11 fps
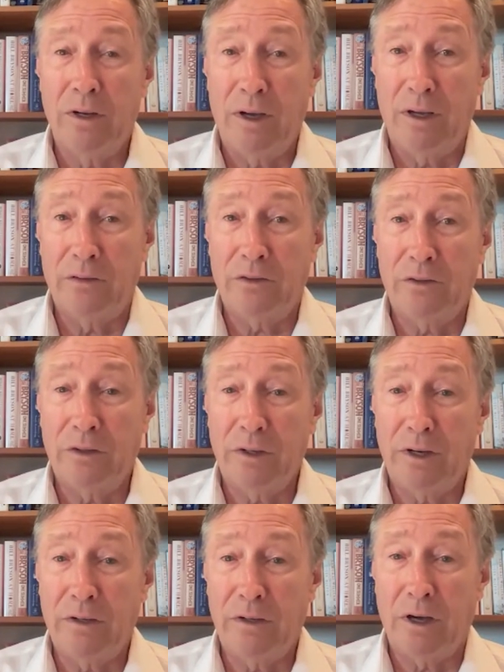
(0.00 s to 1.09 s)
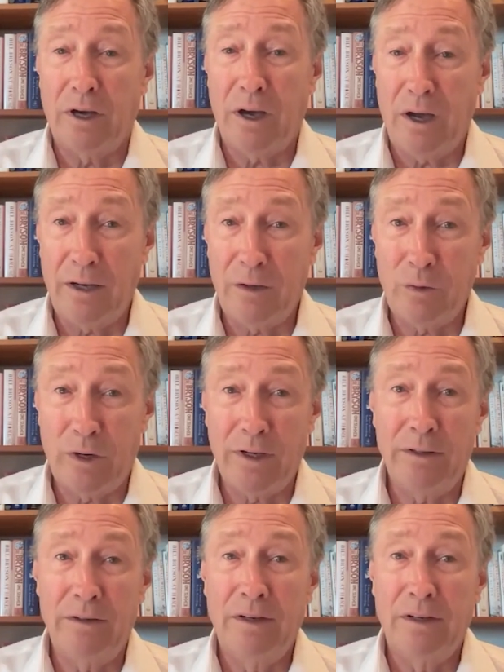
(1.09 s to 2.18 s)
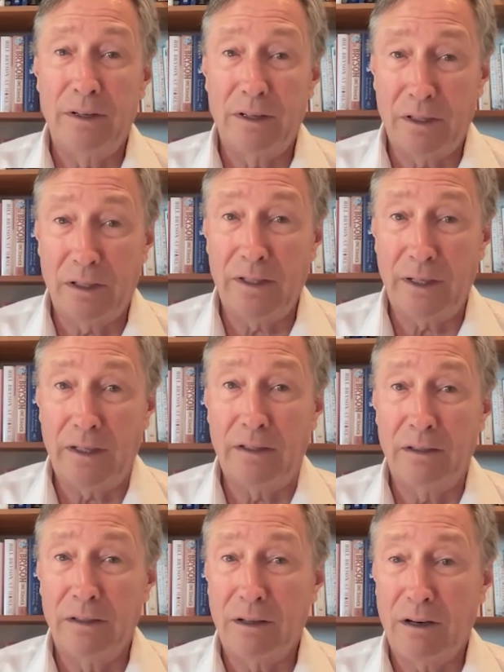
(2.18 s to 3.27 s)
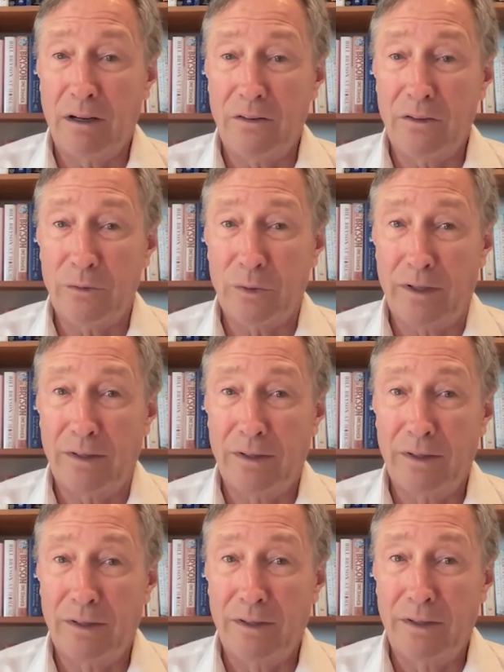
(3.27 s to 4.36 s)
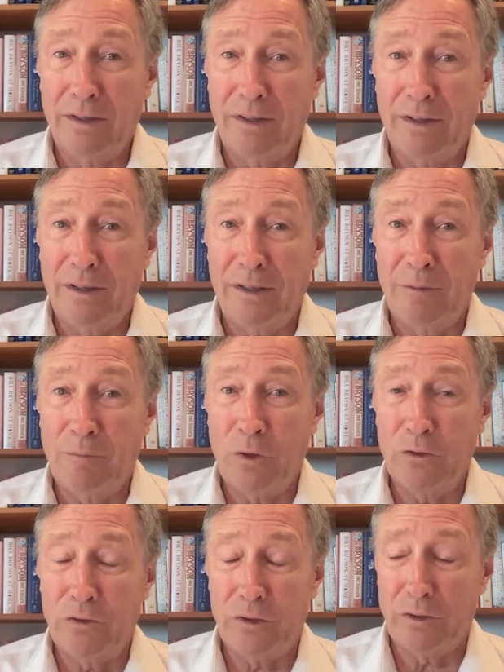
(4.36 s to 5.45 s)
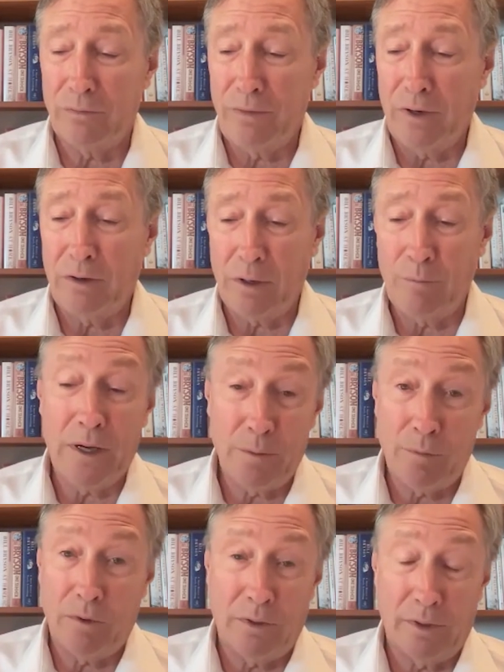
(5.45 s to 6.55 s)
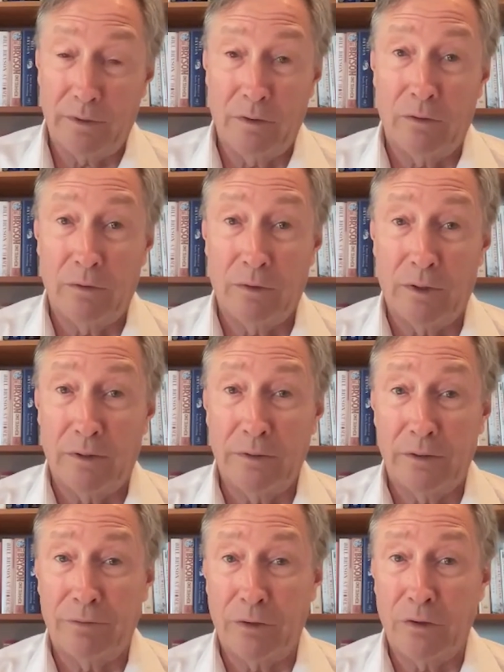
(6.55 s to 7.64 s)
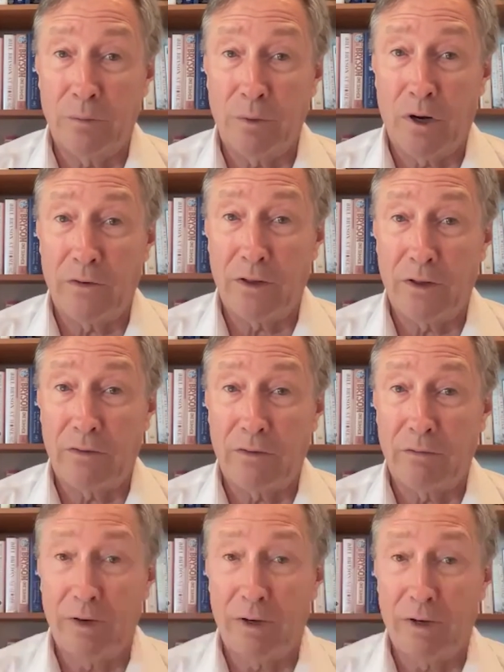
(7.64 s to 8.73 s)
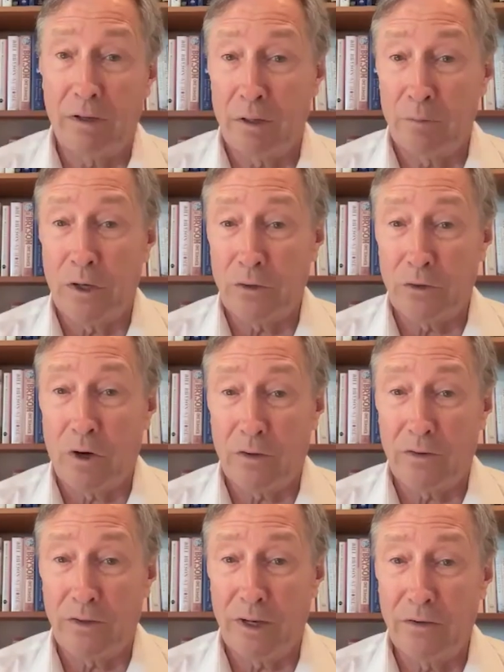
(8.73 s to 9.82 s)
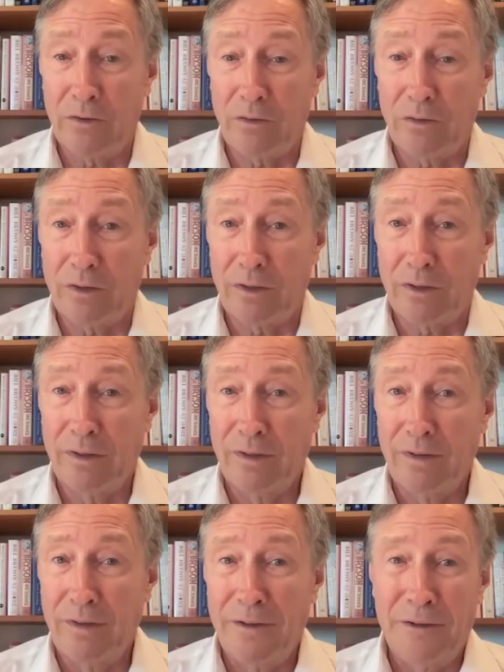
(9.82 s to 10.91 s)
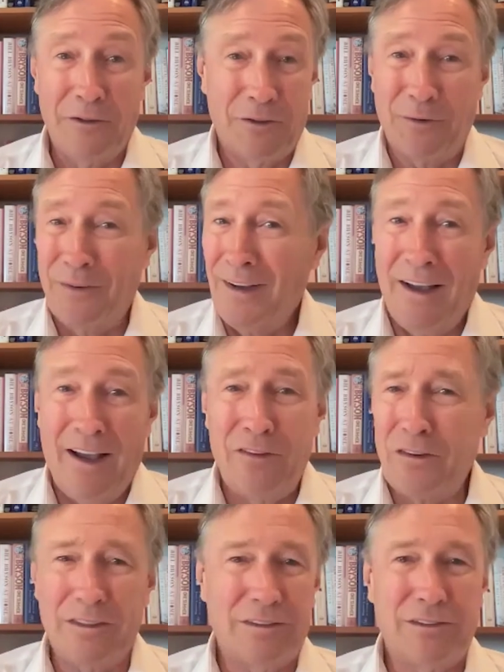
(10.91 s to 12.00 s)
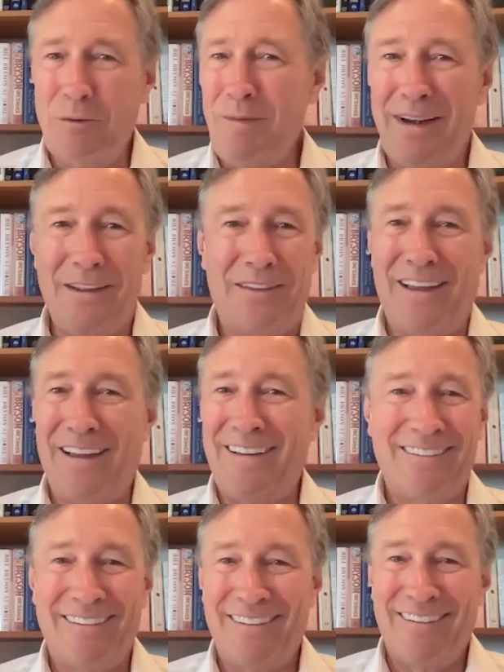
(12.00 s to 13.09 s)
and turn it into a high grade clean concentrate um, which is very amenable, uh, you know, uh, to further processing via a pressure oxidation circuit. So there's just so many things